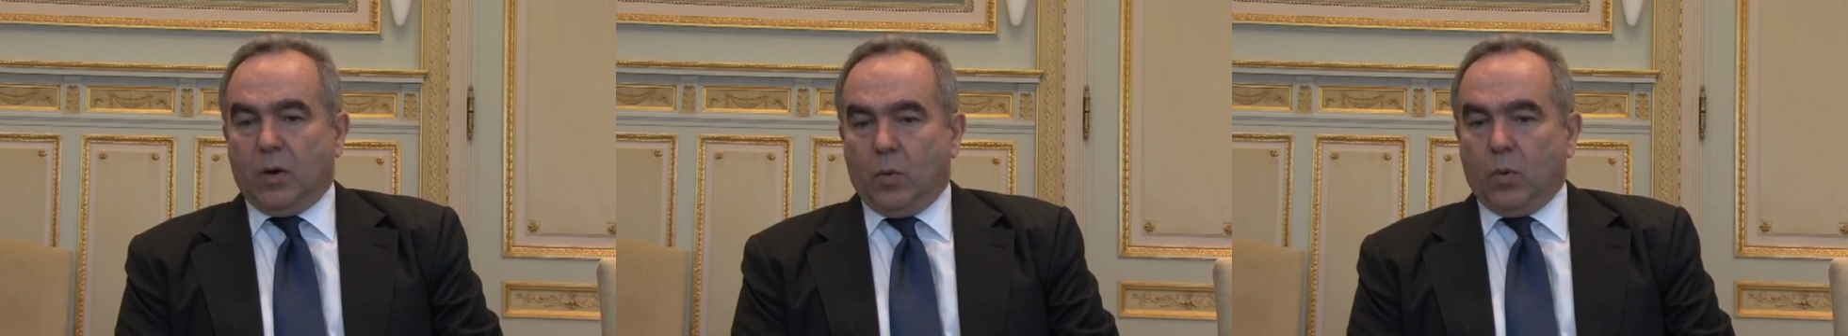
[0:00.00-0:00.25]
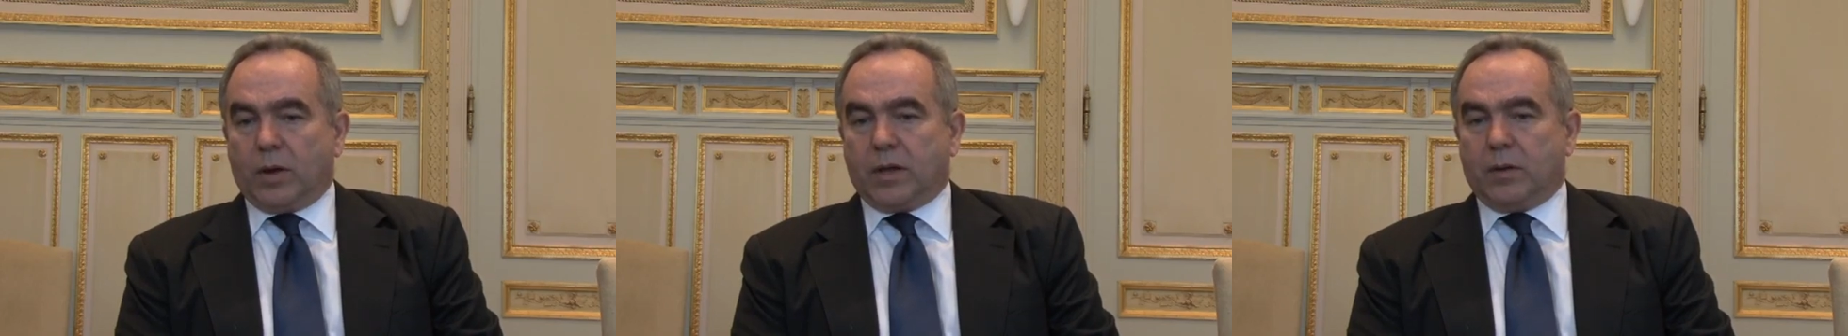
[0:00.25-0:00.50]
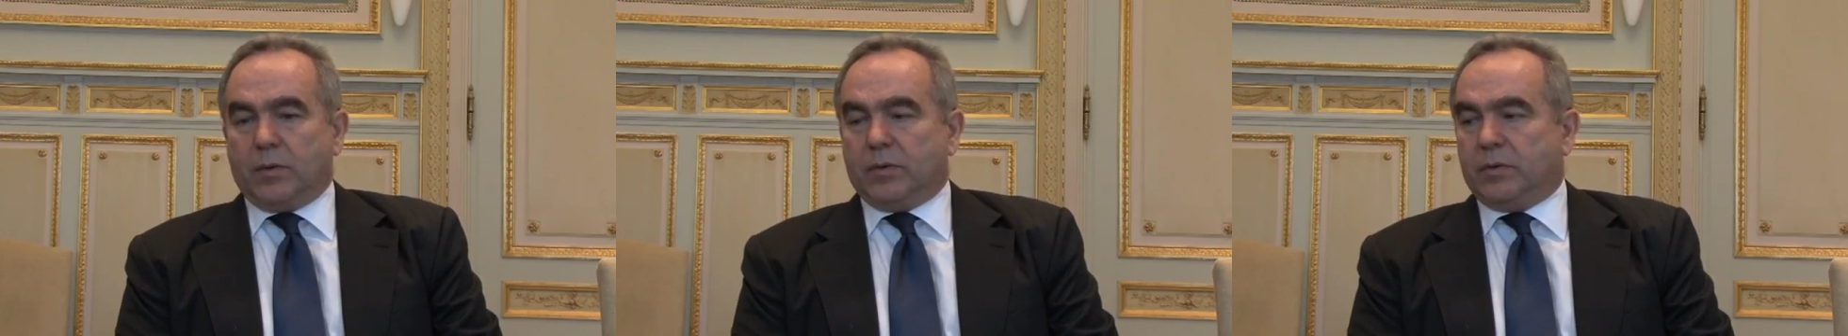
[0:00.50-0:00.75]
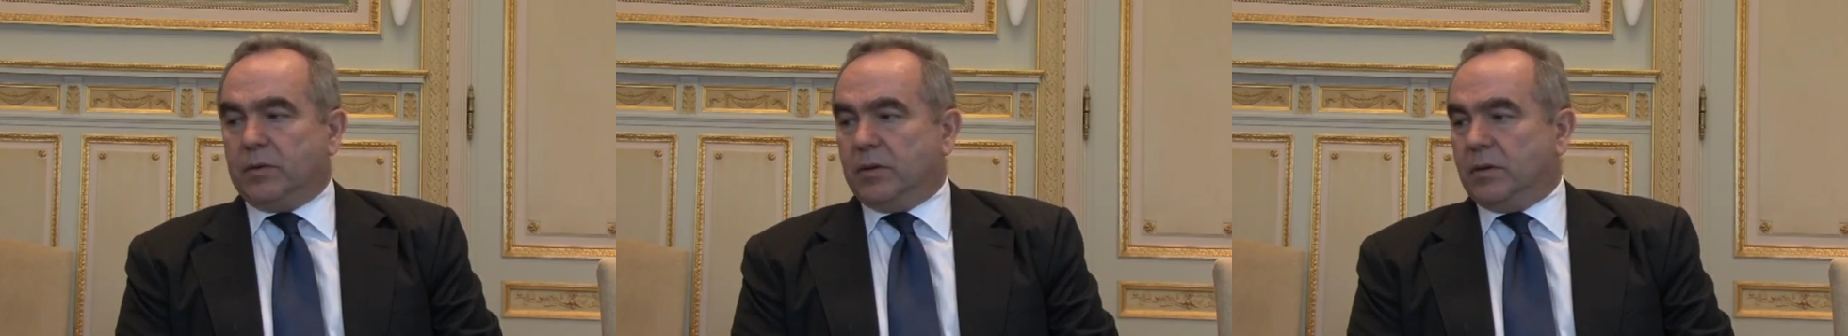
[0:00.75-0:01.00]
working
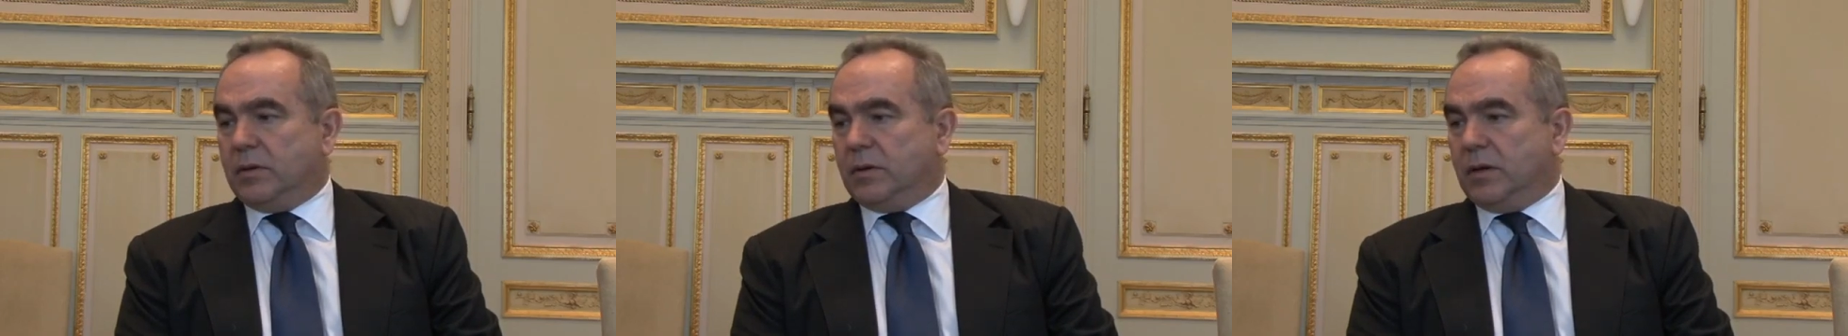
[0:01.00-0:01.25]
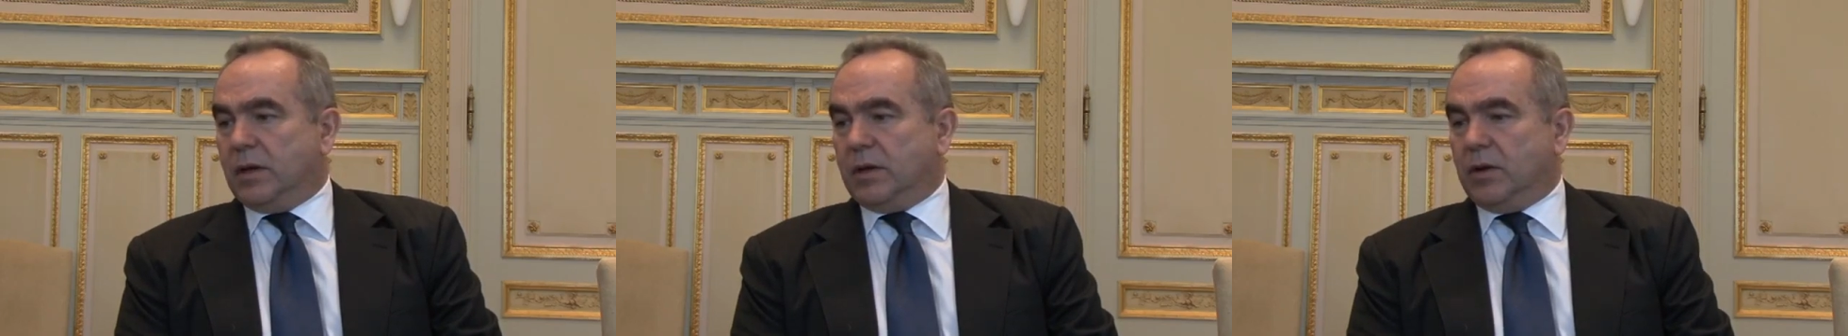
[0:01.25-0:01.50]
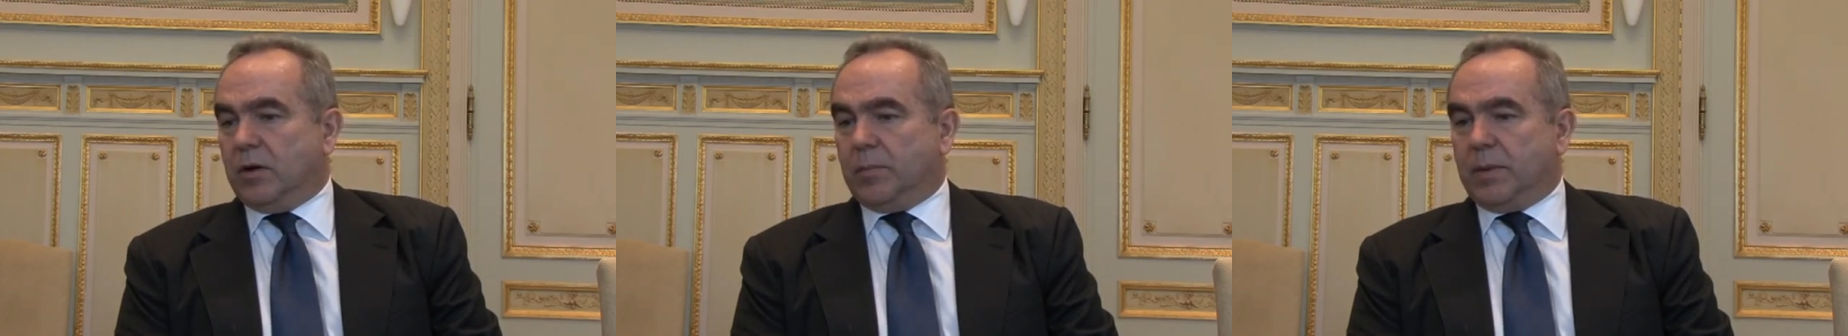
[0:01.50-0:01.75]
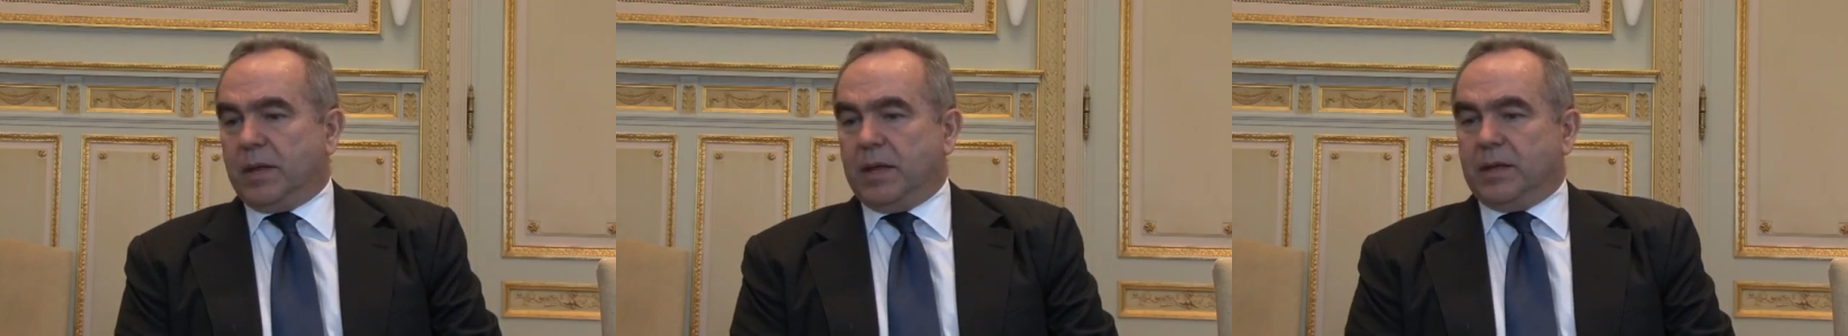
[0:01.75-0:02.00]
with the uh,
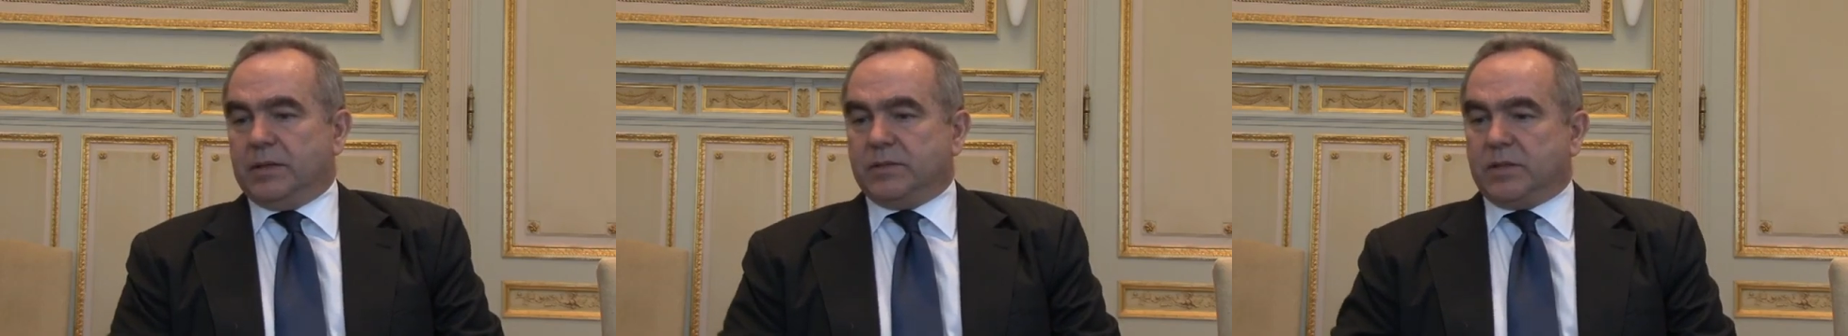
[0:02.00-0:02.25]
Europeans